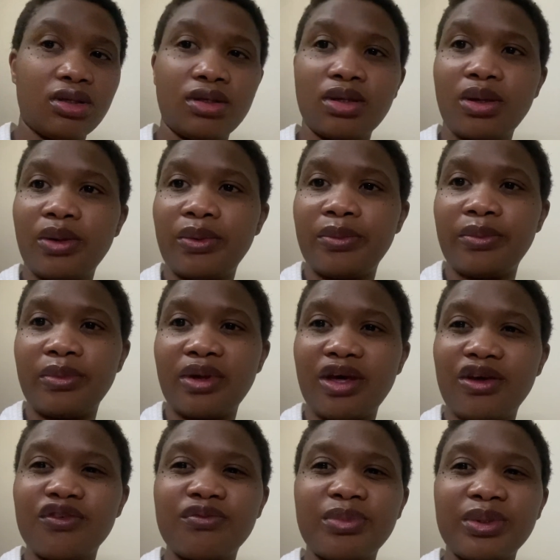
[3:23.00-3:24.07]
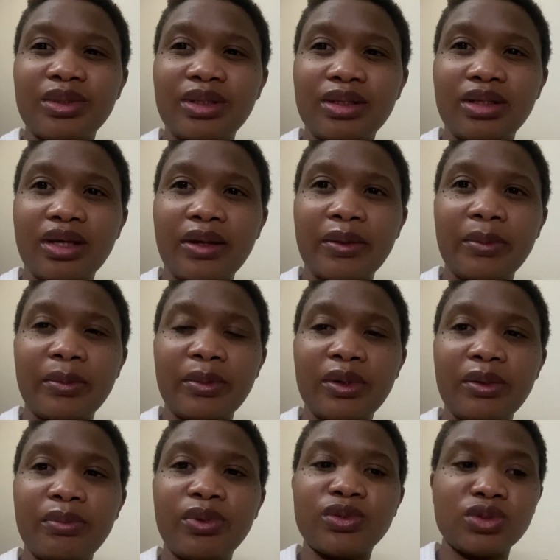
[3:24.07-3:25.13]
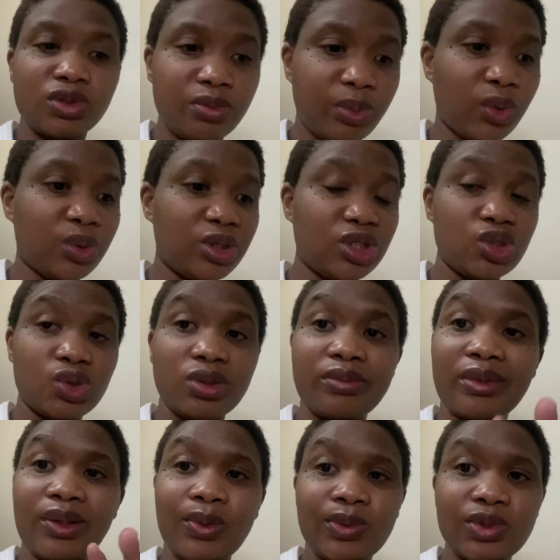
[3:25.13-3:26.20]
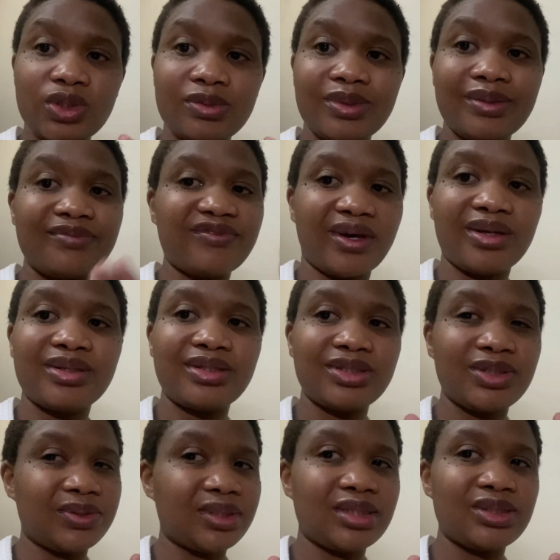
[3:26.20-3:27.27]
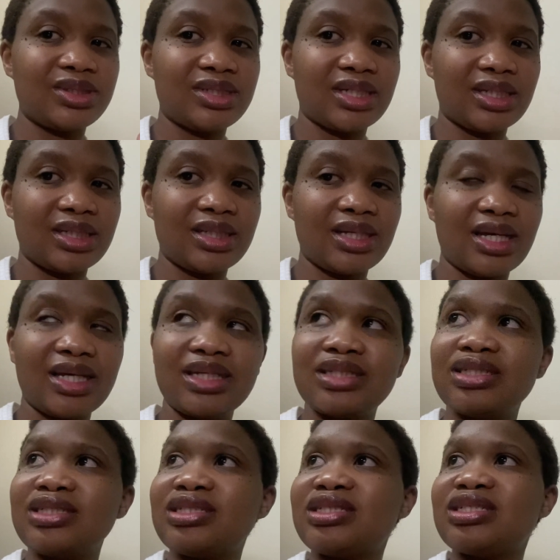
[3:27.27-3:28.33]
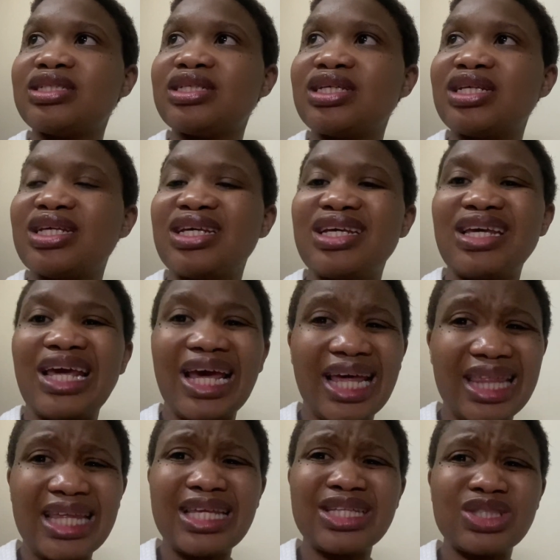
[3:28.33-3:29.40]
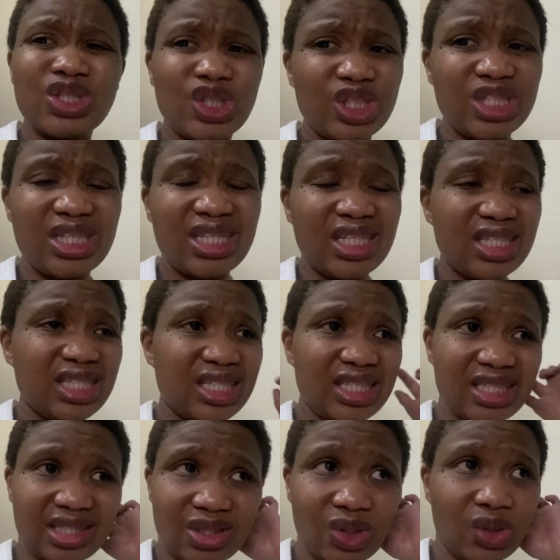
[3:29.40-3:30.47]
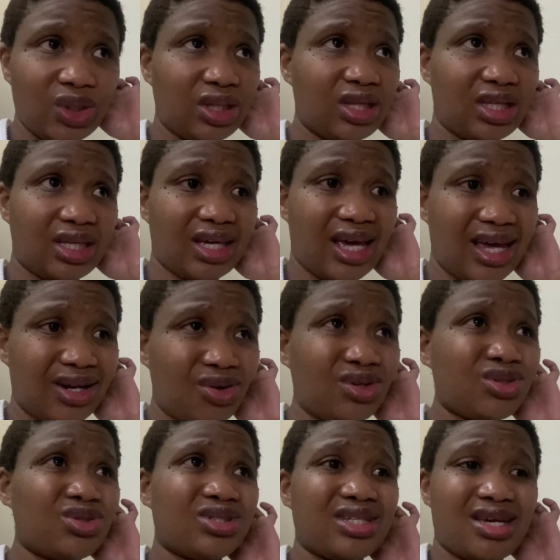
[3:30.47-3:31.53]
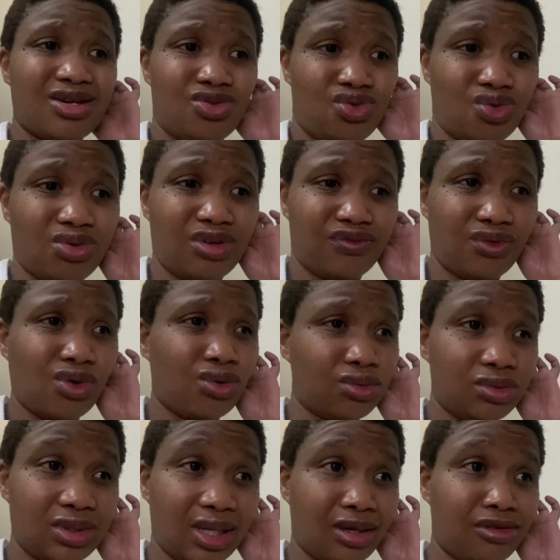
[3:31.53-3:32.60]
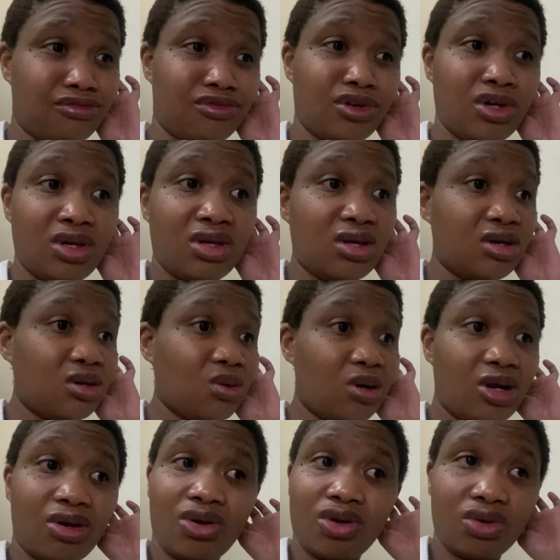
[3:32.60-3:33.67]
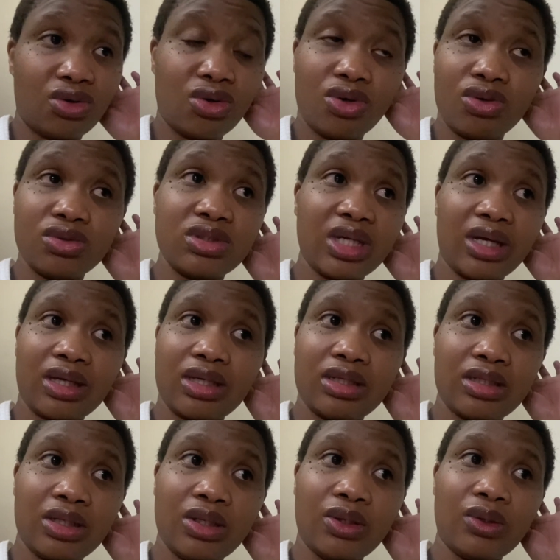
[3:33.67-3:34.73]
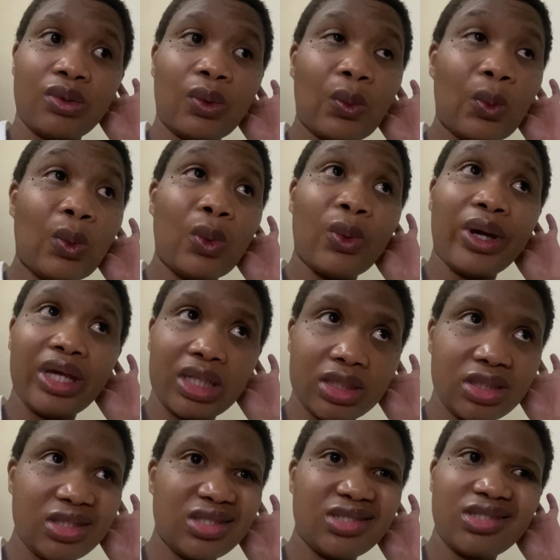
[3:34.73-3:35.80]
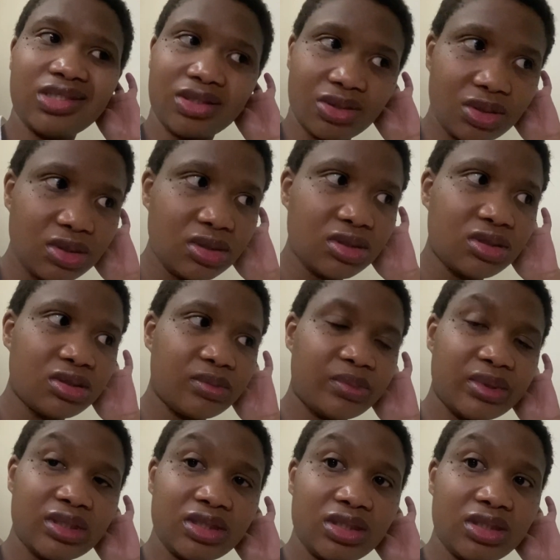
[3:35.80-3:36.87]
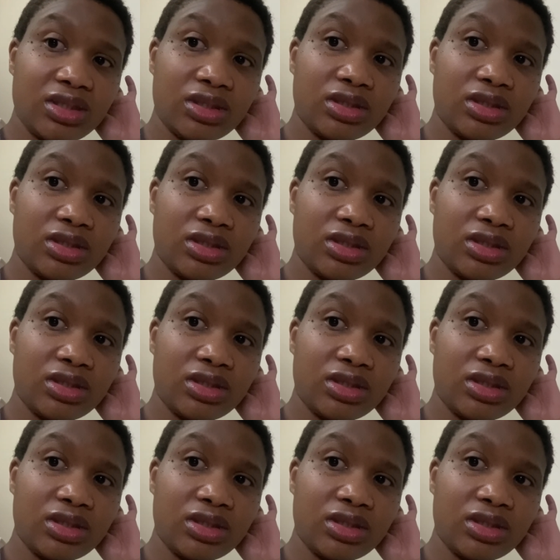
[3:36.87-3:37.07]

um, I've been um, postponing doing my laundry, but I'm finally doing it today. And yeah, I think it's a good thing. It's a good thing. Not to say I don't have clothes. I have quite a lot of clothes I can wear still, but